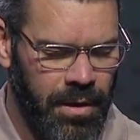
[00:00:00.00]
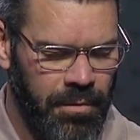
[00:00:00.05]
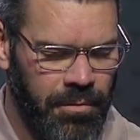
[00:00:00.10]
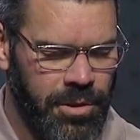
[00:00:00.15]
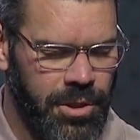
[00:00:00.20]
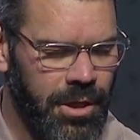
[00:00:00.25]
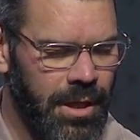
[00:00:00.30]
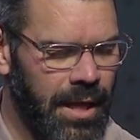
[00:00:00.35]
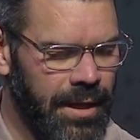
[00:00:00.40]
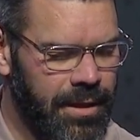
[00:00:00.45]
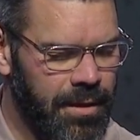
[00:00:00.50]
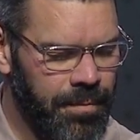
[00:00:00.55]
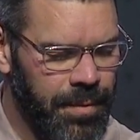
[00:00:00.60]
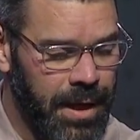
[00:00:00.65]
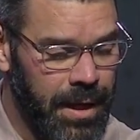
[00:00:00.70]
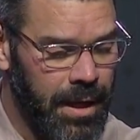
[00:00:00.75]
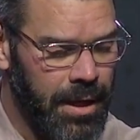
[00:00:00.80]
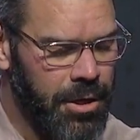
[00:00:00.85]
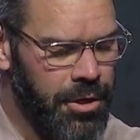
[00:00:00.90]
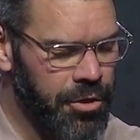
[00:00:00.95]
Would you let them
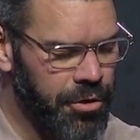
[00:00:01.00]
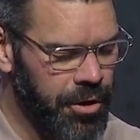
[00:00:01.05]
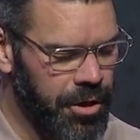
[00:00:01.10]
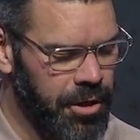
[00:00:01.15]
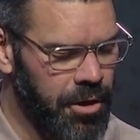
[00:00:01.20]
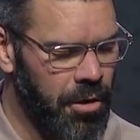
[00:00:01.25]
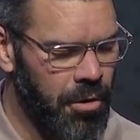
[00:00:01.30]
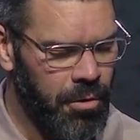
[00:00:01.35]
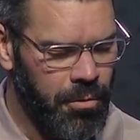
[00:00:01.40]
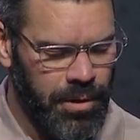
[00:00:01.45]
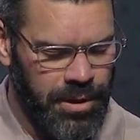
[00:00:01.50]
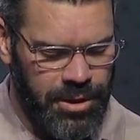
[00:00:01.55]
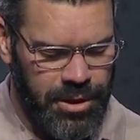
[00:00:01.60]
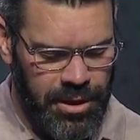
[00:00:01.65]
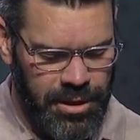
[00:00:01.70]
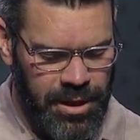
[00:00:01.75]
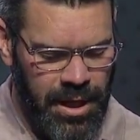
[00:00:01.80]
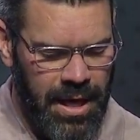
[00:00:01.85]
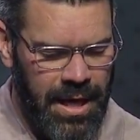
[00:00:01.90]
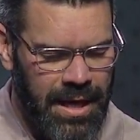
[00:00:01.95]
get in your yoke, which
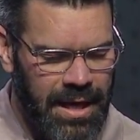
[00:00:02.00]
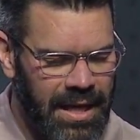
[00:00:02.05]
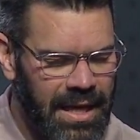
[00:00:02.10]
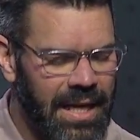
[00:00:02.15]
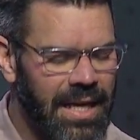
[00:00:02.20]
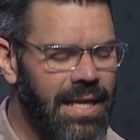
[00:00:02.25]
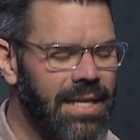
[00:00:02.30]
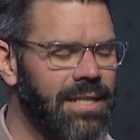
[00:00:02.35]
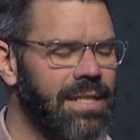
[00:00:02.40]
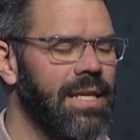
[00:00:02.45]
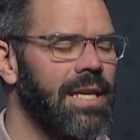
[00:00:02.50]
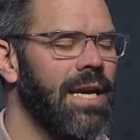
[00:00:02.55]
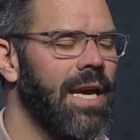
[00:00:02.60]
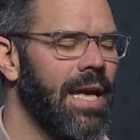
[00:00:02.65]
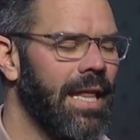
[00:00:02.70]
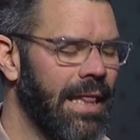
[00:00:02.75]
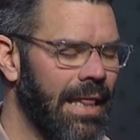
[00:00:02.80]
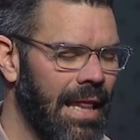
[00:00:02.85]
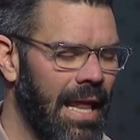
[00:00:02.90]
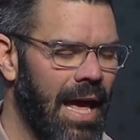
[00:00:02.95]
is easy
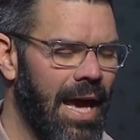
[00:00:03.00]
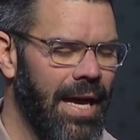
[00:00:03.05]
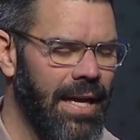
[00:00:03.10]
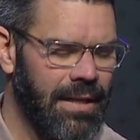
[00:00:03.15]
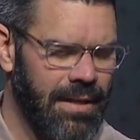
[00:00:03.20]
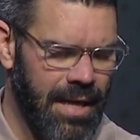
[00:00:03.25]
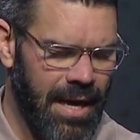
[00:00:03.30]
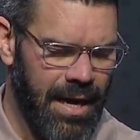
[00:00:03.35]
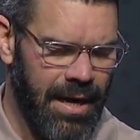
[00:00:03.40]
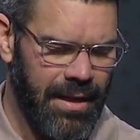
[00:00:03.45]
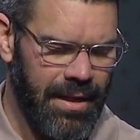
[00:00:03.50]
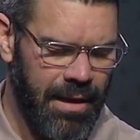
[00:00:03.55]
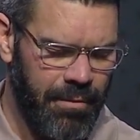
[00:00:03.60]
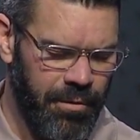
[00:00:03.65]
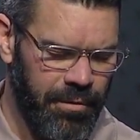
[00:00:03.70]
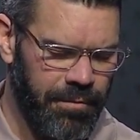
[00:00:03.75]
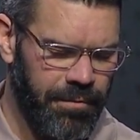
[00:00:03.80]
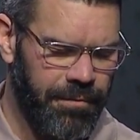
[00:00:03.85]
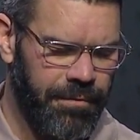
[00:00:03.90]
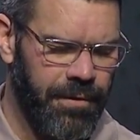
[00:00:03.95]
and light, God, and they
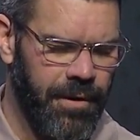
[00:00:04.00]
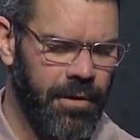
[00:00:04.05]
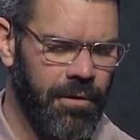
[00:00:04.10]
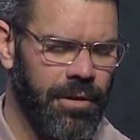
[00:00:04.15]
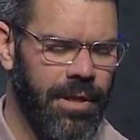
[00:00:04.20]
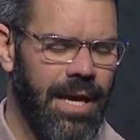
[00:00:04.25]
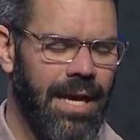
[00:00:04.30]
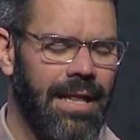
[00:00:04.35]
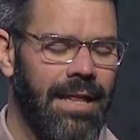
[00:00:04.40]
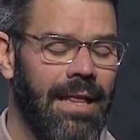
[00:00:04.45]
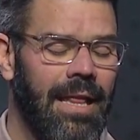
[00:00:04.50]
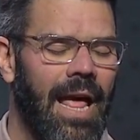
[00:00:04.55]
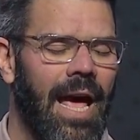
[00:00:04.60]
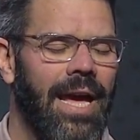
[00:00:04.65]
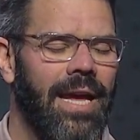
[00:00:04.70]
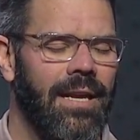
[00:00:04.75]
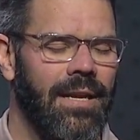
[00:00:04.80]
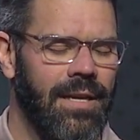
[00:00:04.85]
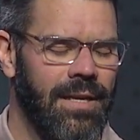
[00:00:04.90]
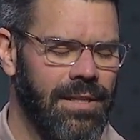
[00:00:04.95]
would feel that
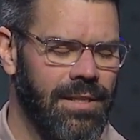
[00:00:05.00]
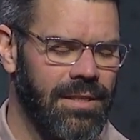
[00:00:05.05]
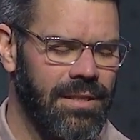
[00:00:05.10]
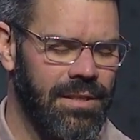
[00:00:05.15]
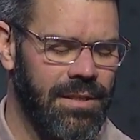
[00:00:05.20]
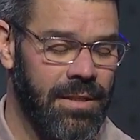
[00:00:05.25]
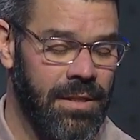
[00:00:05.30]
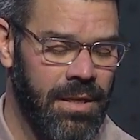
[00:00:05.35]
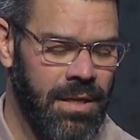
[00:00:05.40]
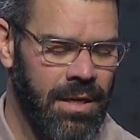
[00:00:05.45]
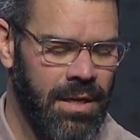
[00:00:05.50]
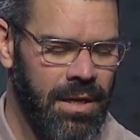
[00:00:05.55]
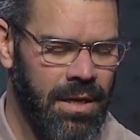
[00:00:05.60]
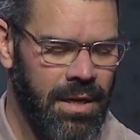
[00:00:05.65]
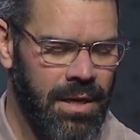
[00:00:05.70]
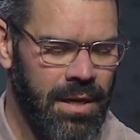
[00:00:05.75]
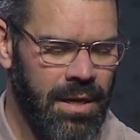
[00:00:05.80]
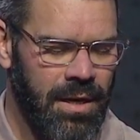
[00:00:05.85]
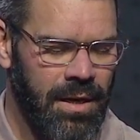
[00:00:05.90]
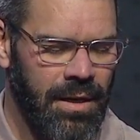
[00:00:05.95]
lightness?
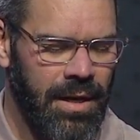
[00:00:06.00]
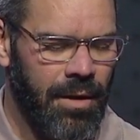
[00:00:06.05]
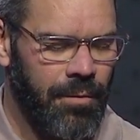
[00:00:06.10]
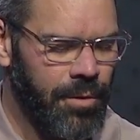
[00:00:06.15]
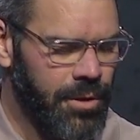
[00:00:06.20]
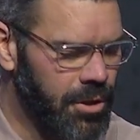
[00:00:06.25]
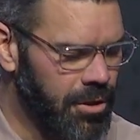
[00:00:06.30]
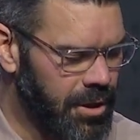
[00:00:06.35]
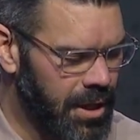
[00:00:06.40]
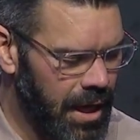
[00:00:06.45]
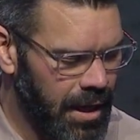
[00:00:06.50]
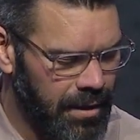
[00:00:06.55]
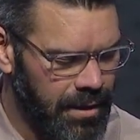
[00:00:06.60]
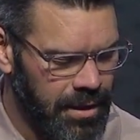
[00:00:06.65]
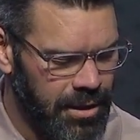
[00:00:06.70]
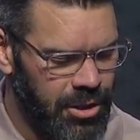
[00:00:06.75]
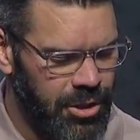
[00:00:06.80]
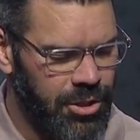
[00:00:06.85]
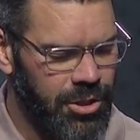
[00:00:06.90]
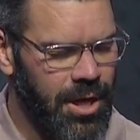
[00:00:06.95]
God, would you take
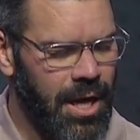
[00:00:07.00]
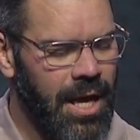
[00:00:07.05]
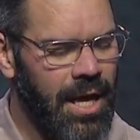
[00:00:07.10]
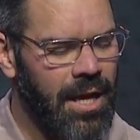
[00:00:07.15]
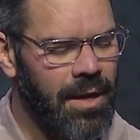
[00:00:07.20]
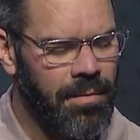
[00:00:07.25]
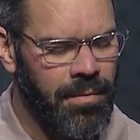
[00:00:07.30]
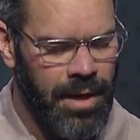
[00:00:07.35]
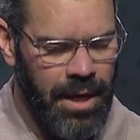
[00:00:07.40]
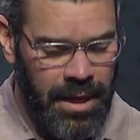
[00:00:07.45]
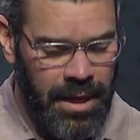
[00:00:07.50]
the shame